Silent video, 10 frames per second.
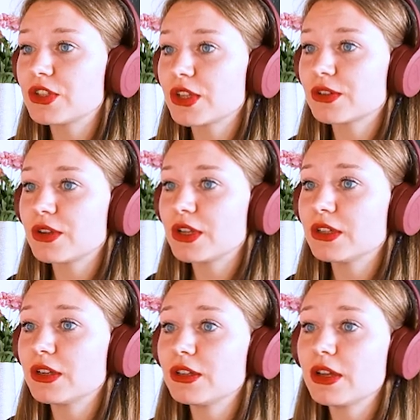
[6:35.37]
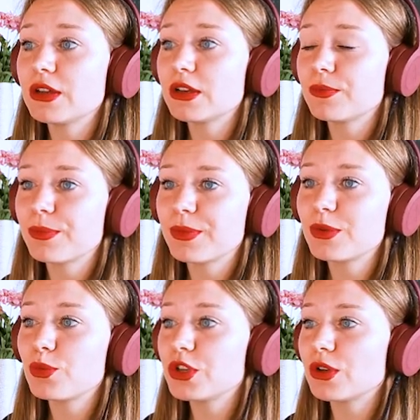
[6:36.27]
just created.
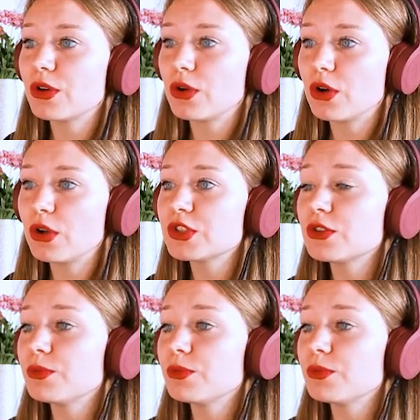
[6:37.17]
And we should also